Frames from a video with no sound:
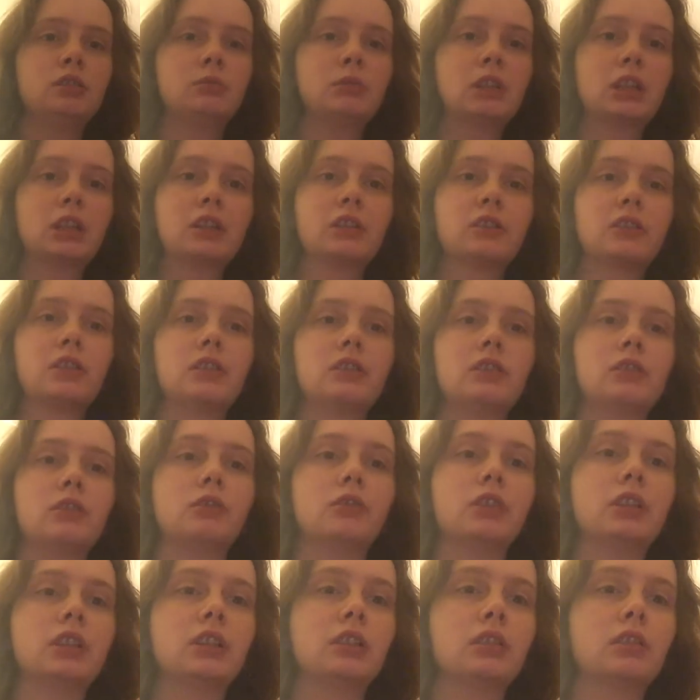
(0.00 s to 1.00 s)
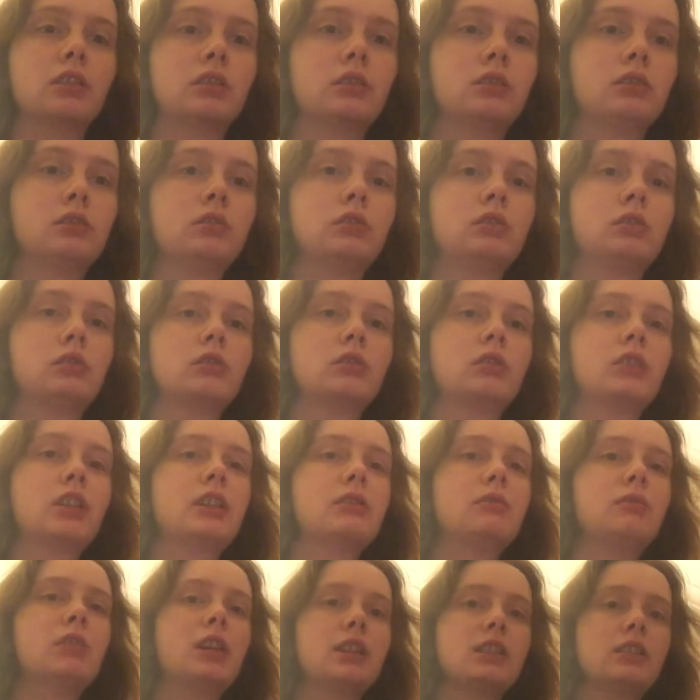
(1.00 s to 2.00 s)
Because it's annoying. It's like,
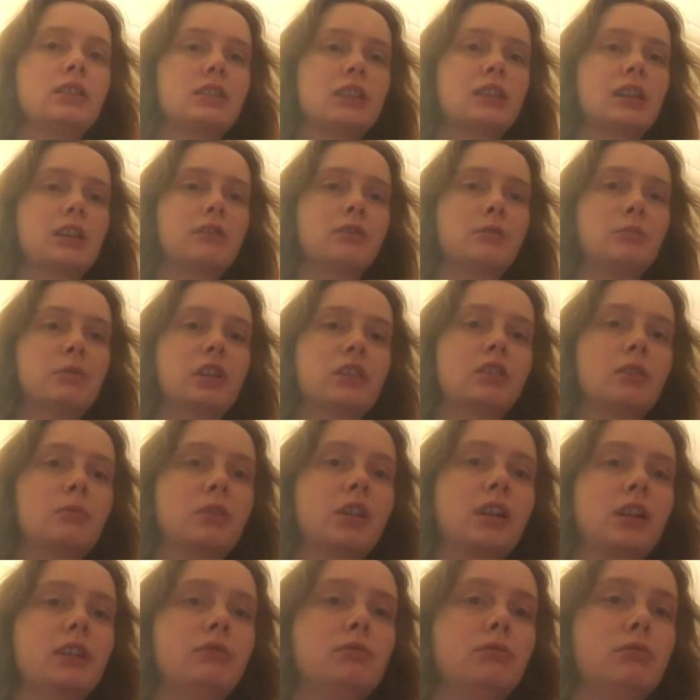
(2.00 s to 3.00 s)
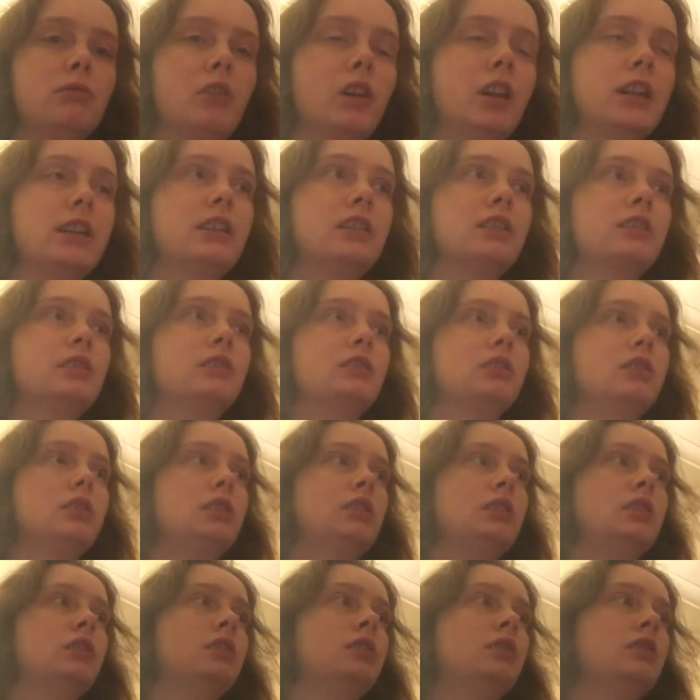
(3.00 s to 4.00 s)
why does it have to mess up? Like, when
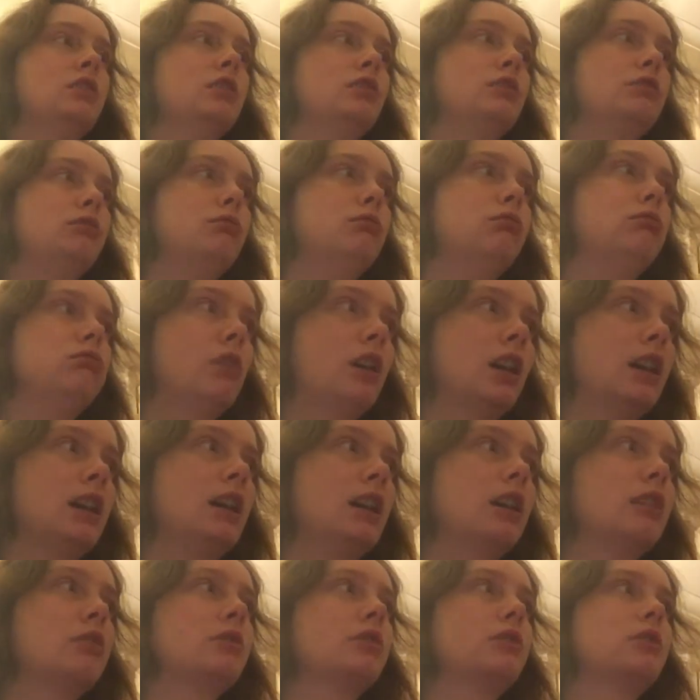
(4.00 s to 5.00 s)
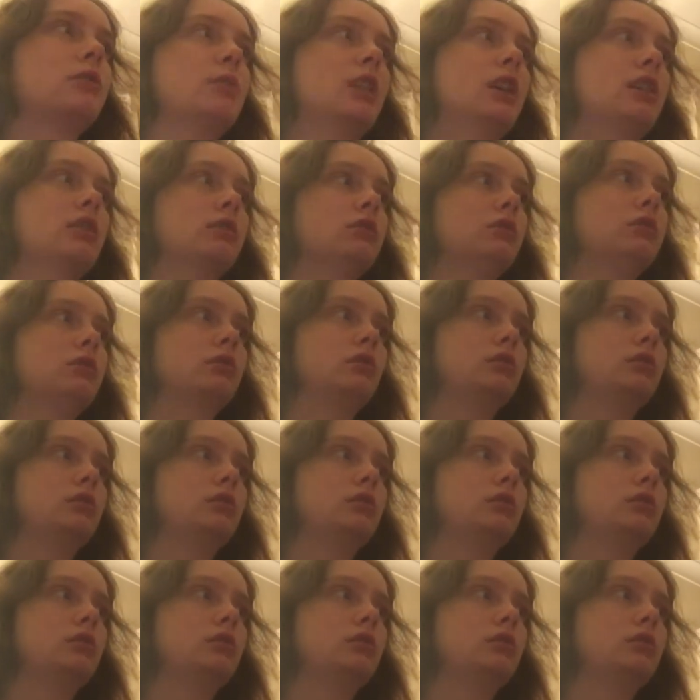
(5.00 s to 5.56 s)
I was about